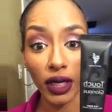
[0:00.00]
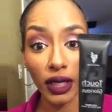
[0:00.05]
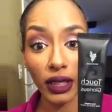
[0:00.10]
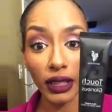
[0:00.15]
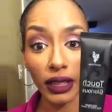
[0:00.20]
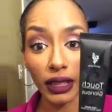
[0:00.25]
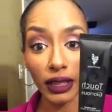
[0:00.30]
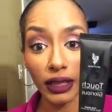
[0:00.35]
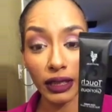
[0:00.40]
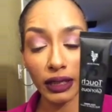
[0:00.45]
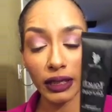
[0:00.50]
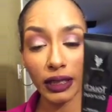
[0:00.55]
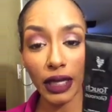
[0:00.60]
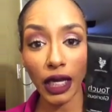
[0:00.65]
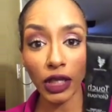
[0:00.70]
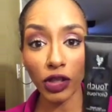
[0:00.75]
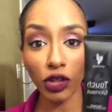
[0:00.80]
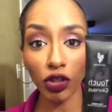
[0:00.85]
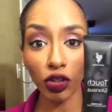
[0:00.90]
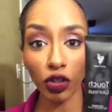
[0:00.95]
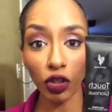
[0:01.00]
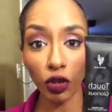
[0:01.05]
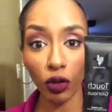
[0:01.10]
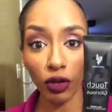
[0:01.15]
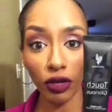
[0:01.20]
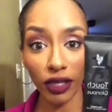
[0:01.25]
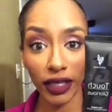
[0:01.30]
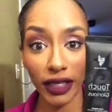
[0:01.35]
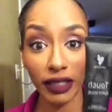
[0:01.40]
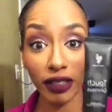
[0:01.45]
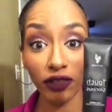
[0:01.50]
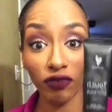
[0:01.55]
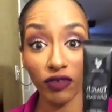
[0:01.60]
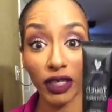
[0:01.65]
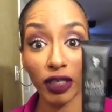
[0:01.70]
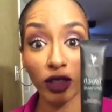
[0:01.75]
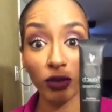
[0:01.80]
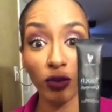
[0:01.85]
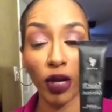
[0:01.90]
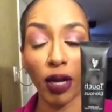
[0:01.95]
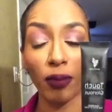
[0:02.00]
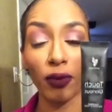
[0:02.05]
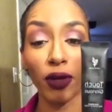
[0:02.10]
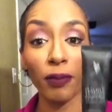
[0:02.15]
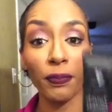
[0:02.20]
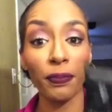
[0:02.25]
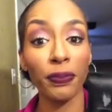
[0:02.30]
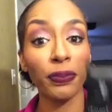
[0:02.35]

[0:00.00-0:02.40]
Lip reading: It's Touch Glorious Face Primer.